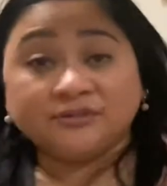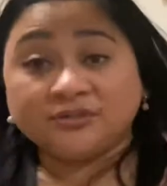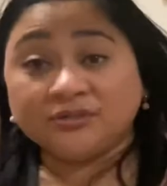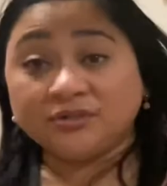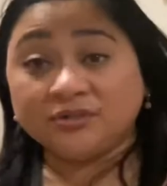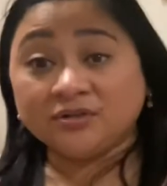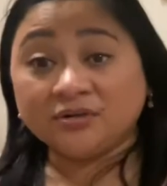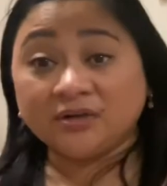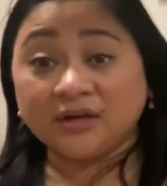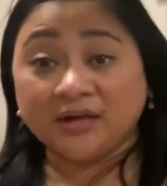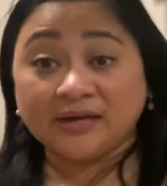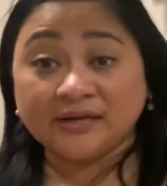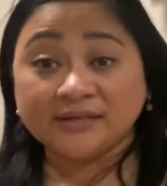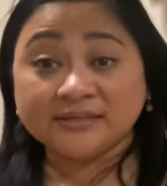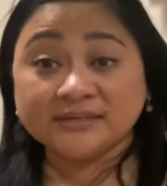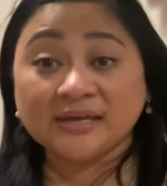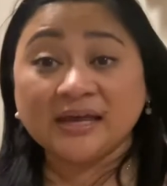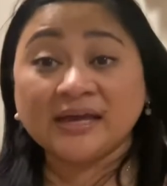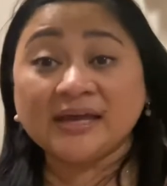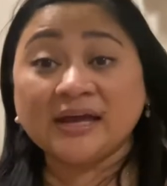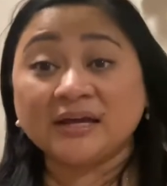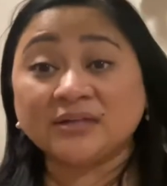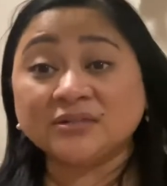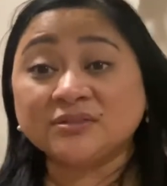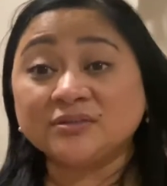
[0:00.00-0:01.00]
to you guys. I
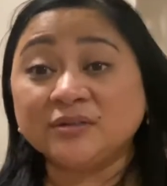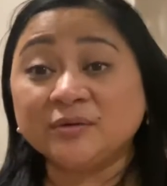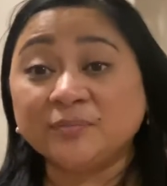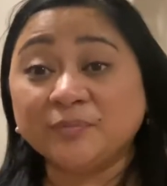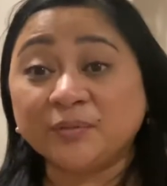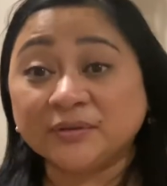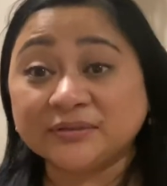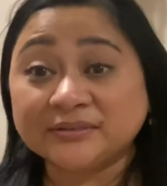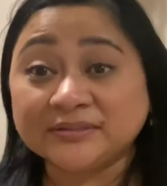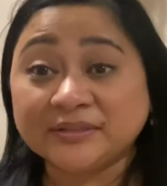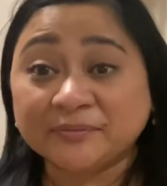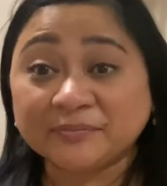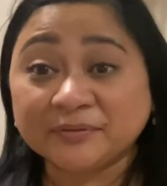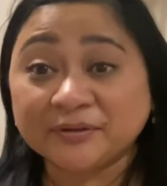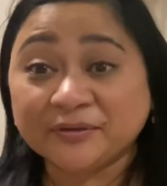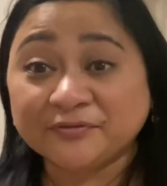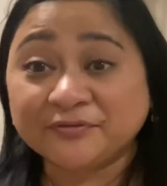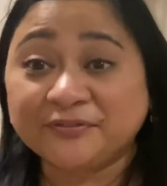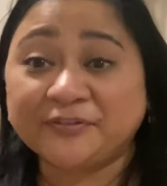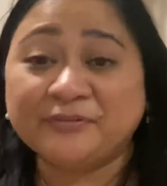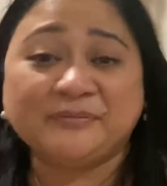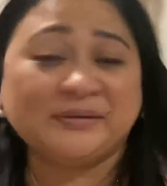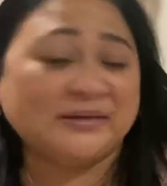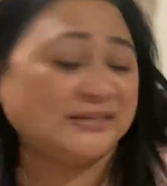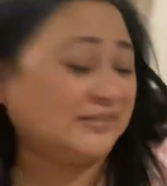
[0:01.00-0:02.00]
actually bought something
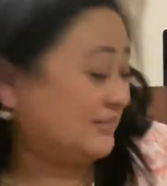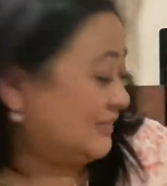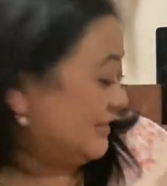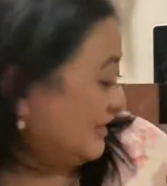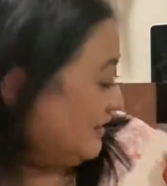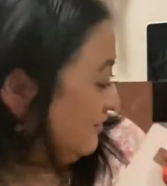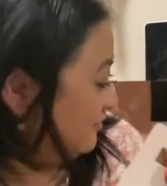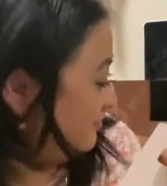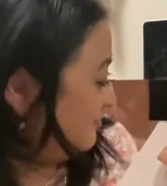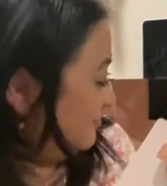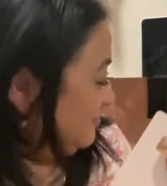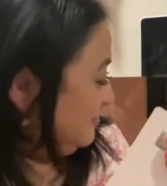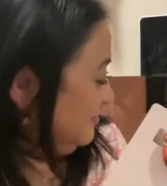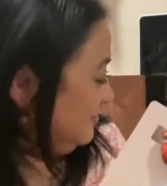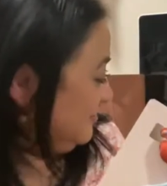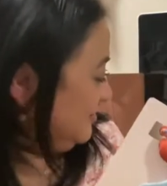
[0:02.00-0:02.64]
for myself.